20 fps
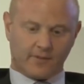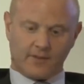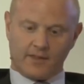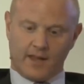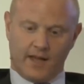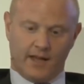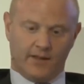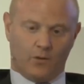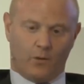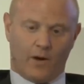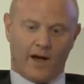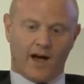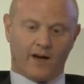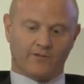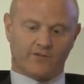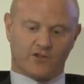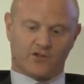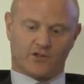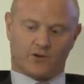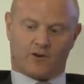And the way
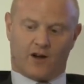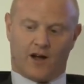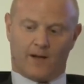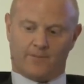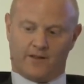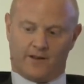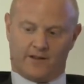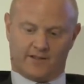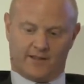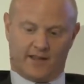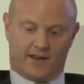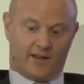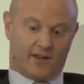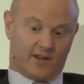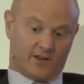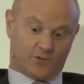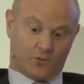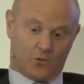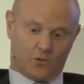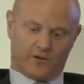I've described it is that
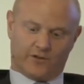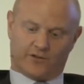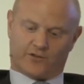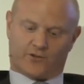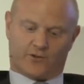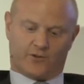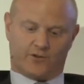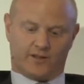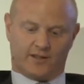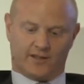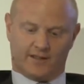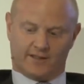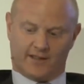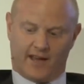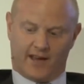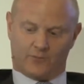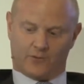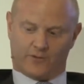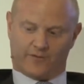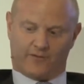I was walking through
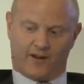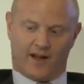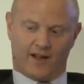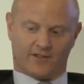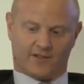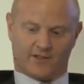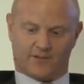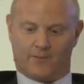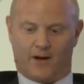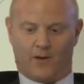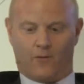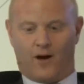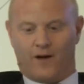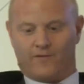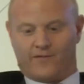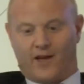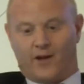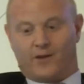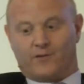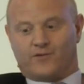that with Frances, my
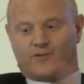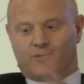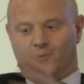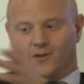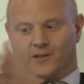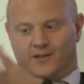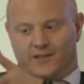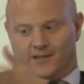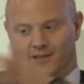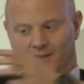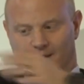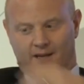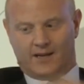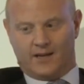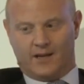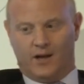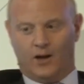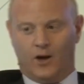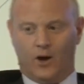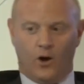wife, going through into the dinner.
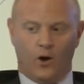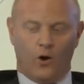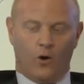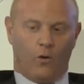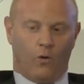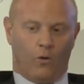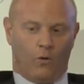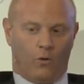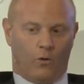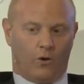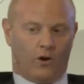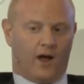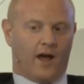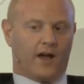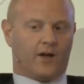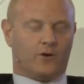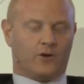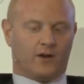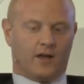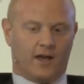All
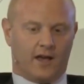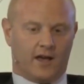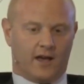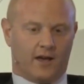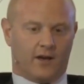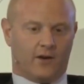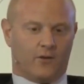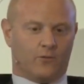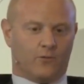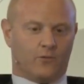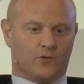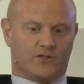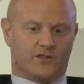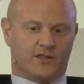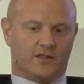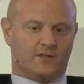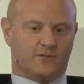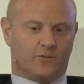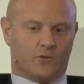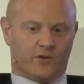I could hear was
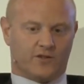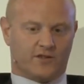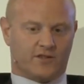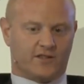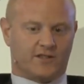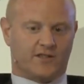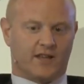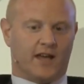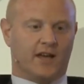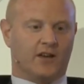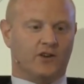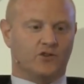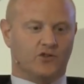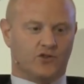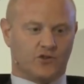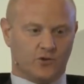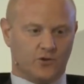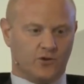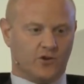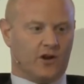these voices saying,
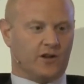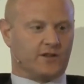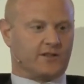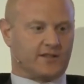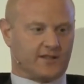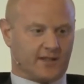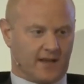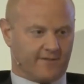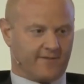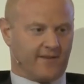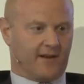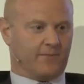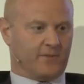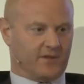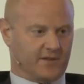"Do not stuff up this